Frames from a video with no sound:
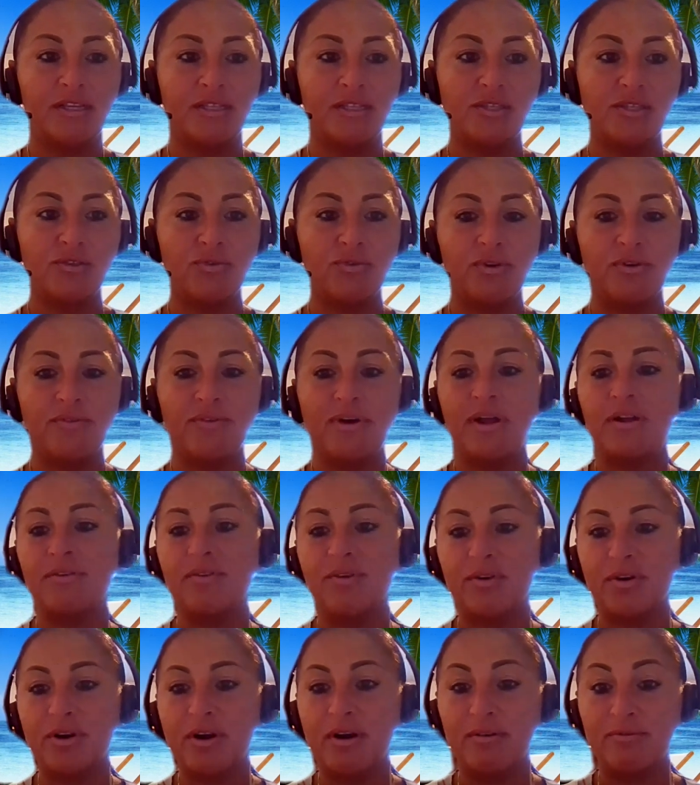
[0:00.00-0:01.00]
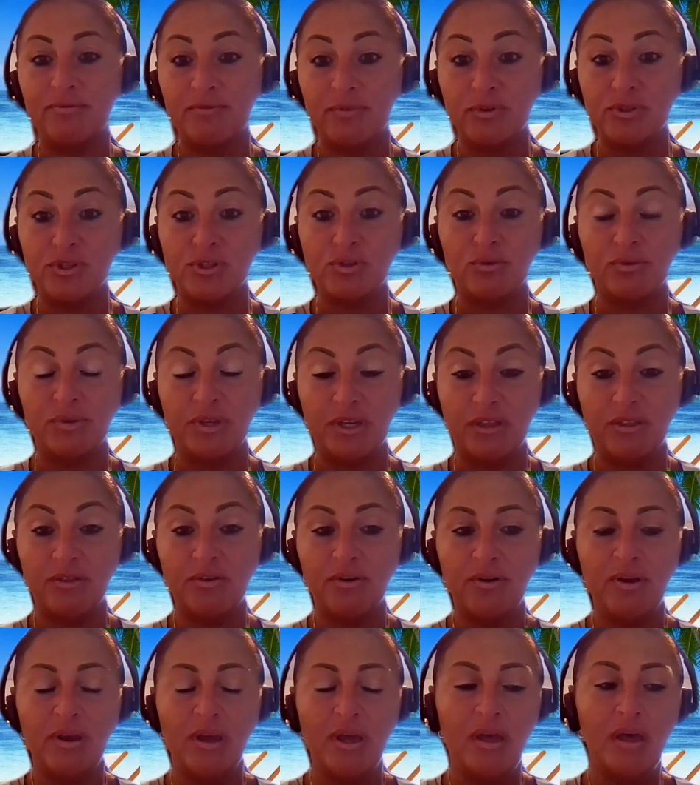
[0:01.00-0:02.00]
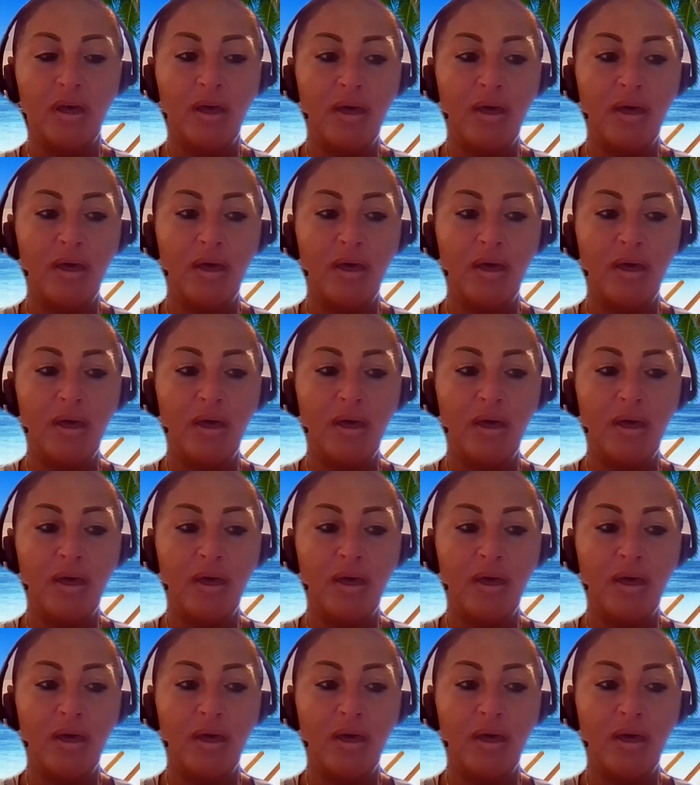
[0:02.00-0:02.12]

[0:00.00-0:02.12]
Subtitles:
that's sort of out of your comfort zone either.